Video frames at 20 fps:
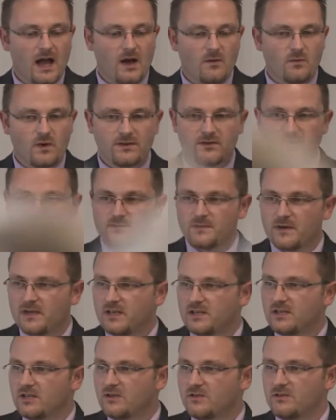whether it's
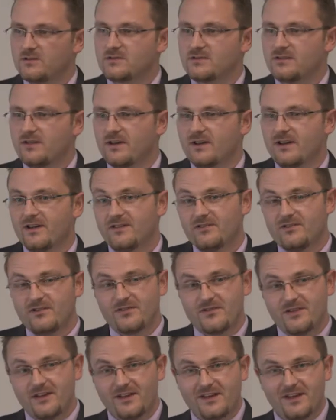being used, the
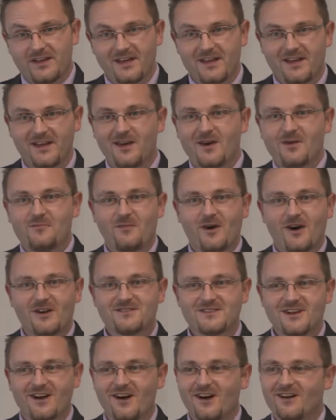thingy, My
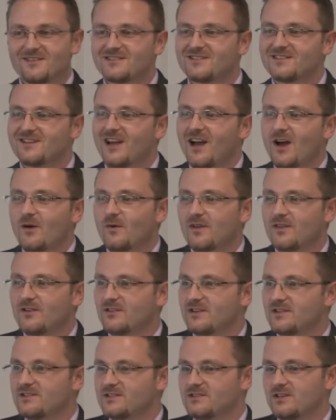Dart, whether
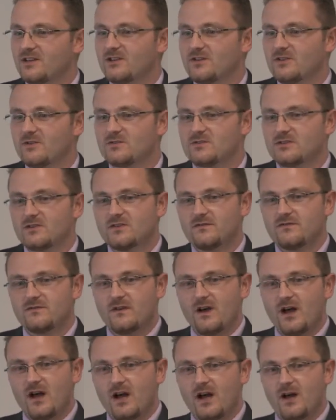it's use of
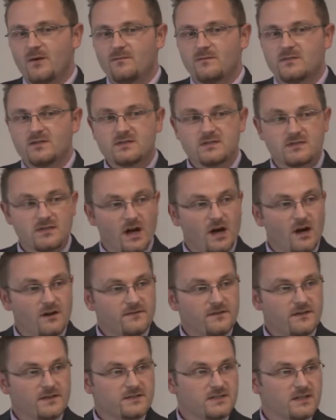
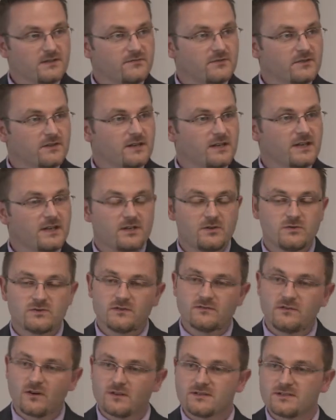staffing differently, use
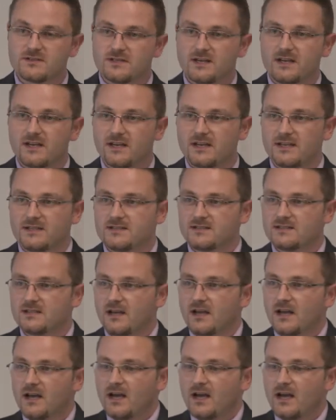of volunteers.